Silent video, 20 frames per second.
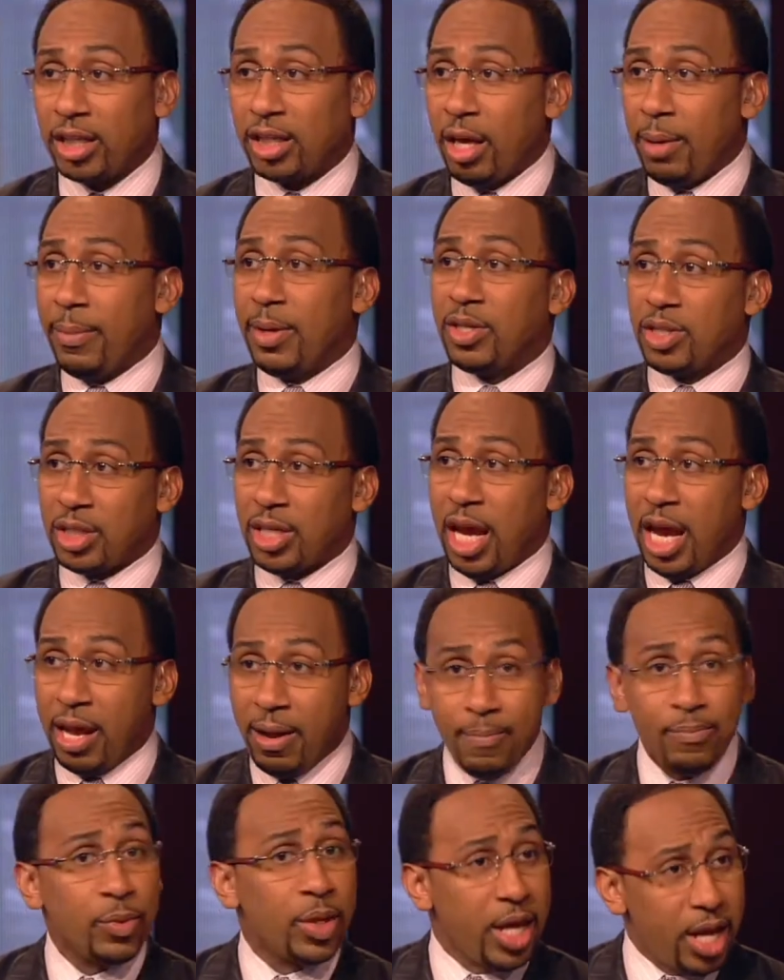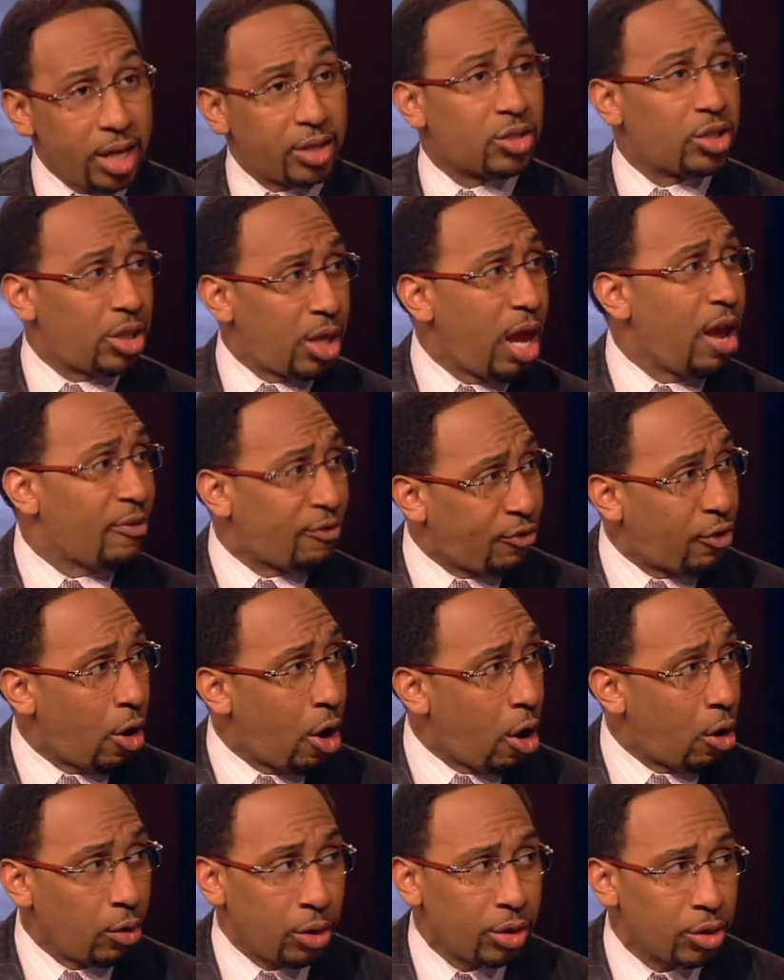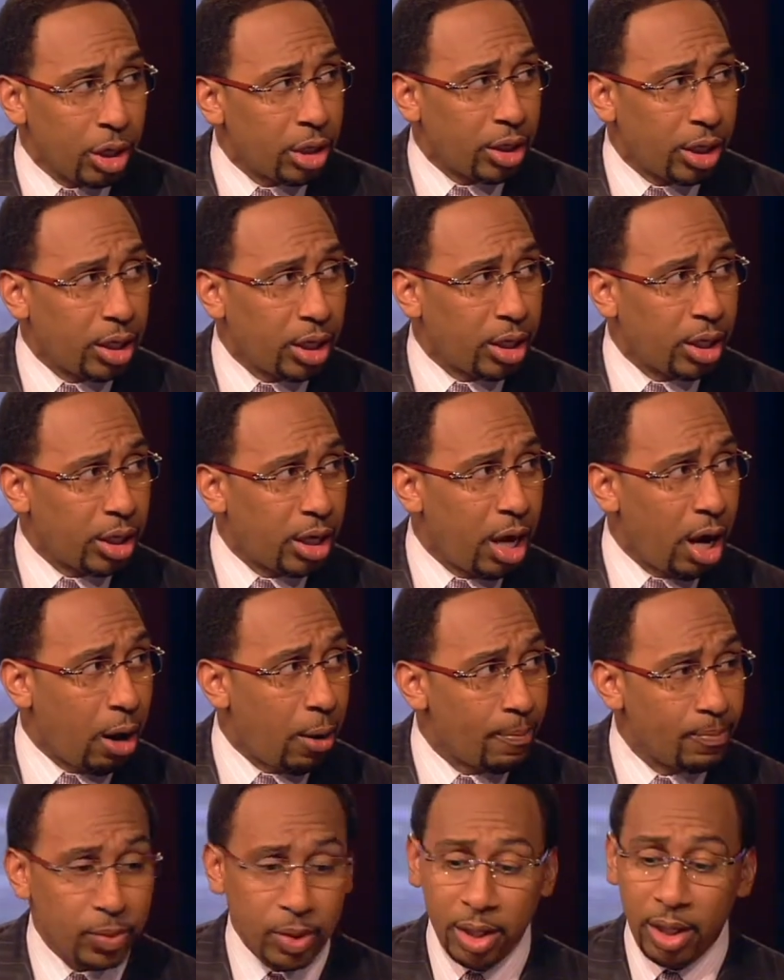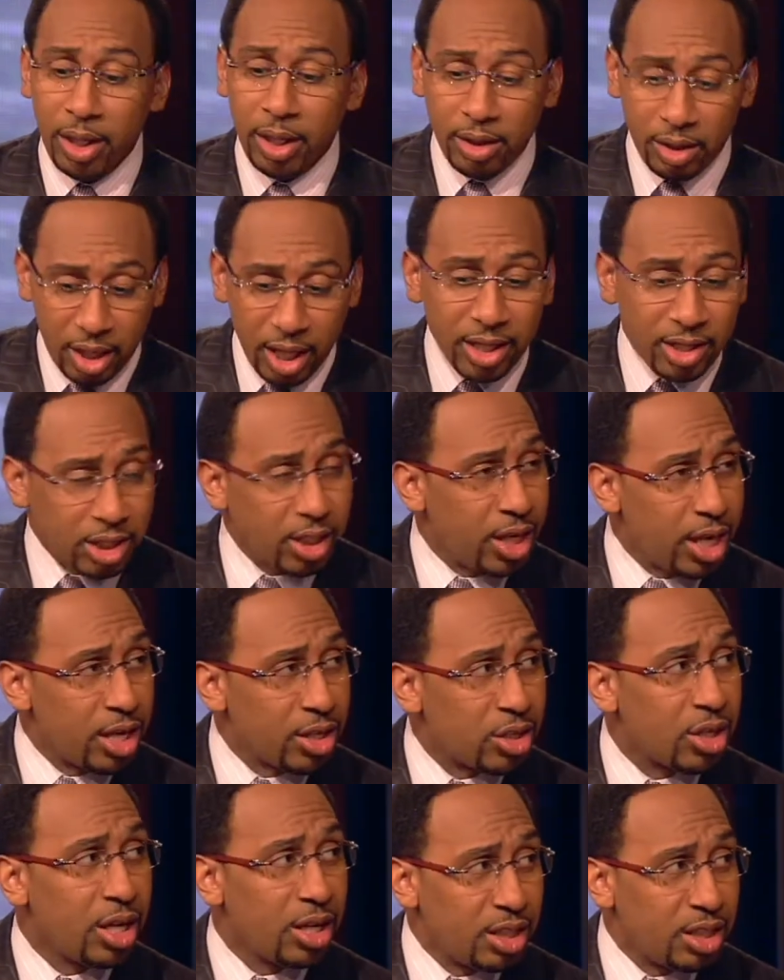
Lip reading: at them and say, it's their fault. No. This is